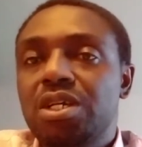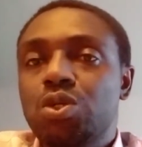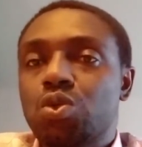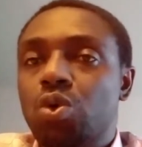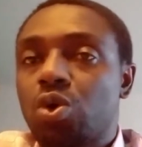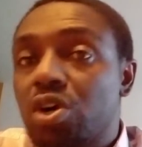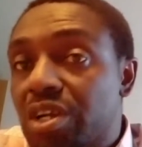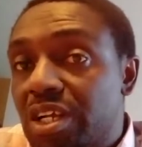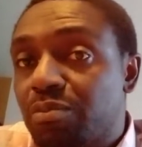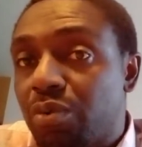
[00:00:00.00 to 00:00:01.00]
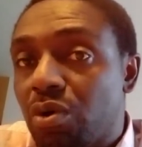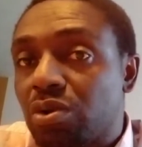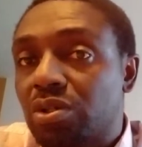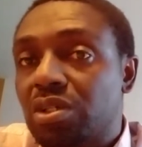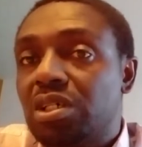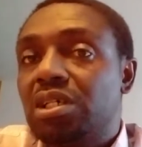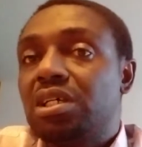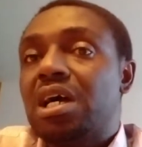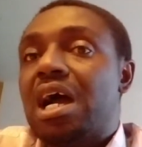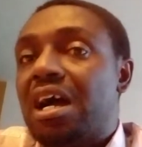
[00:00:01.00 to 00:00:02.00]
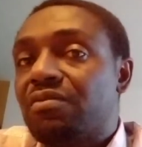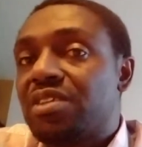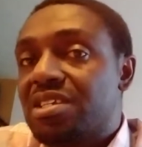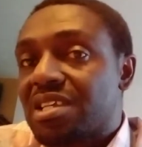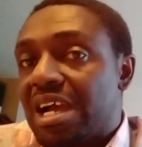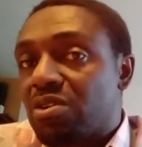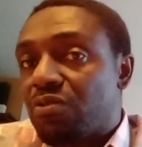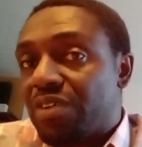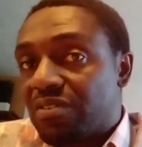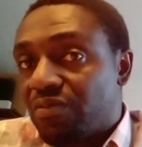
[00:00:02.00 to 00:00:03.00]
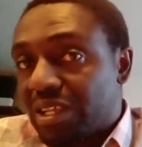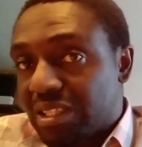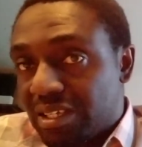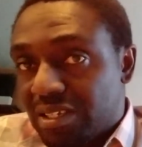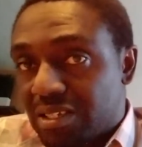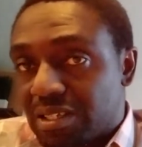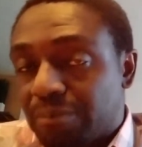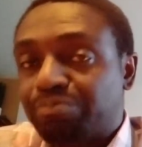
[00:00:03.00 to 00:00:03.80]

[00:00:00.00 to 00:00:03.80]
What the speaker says: So concrete pond have this kind of advantages.